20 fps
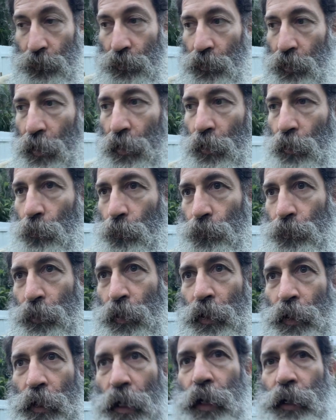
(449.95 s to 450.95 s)
Now,
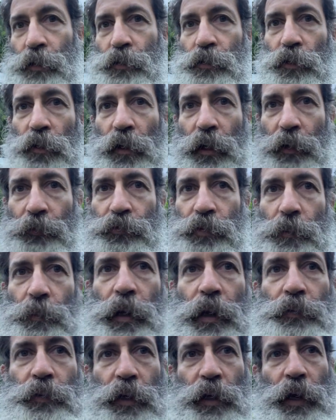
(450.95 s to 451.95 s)
I still have some
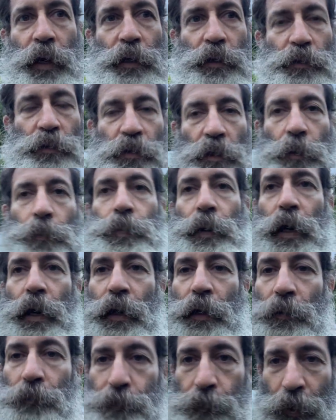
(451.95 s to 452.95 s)
avocados in a
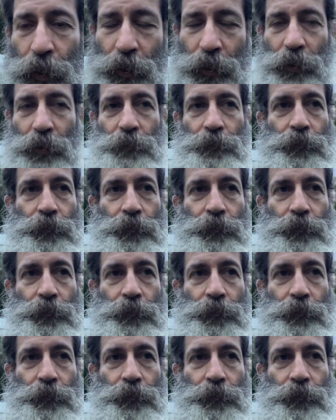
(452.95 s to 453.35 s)
pot, but